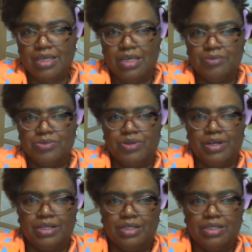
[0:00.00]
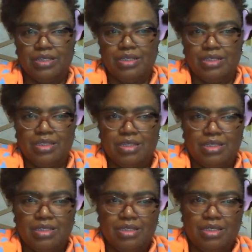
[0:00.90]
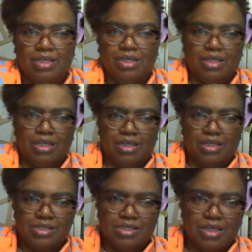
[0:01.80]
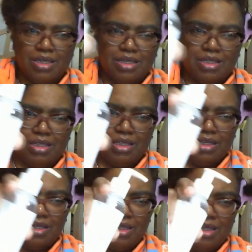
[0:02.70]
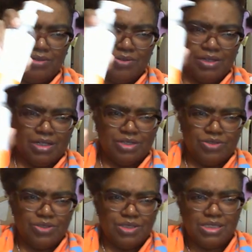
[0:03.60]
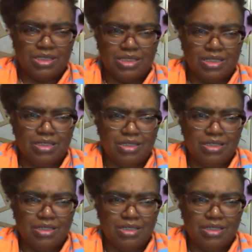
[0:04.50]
I'm trying to get the, I guess I can't, I'm trying to get you to see it.